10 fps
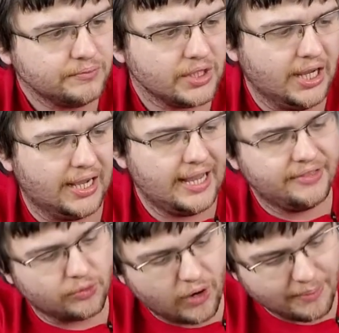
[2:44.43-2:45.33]
And
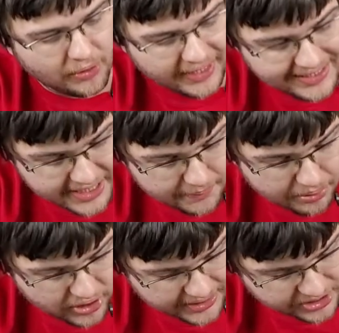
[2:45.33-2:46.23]
the rubble that did
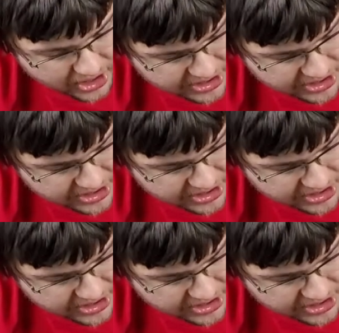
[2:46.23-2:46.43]
print does